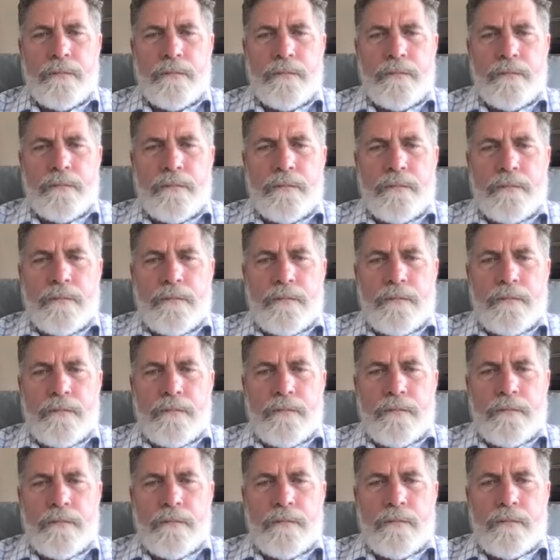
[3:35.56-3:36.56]

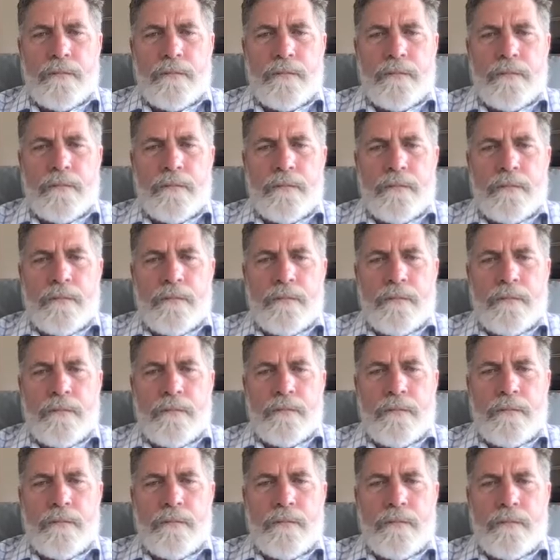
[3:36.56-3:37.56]

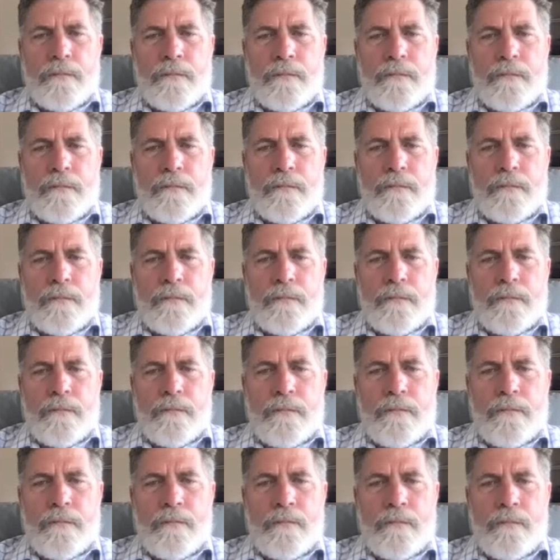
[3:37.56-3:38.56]

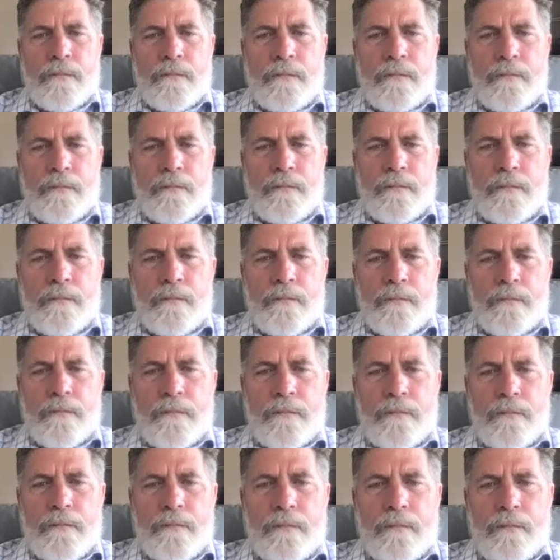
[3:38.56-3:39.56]

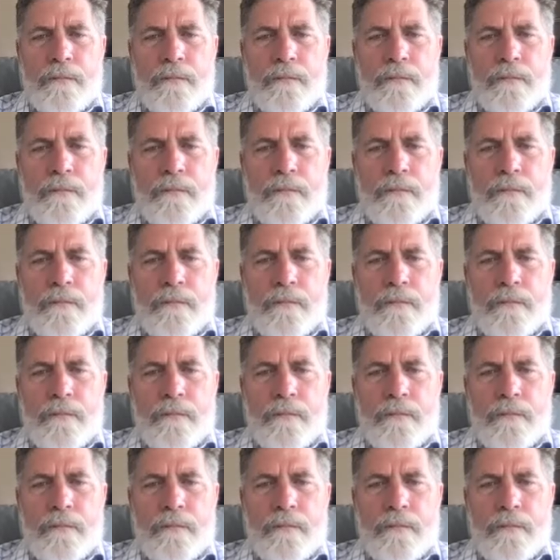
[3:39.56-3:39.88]
This person isn't speaking.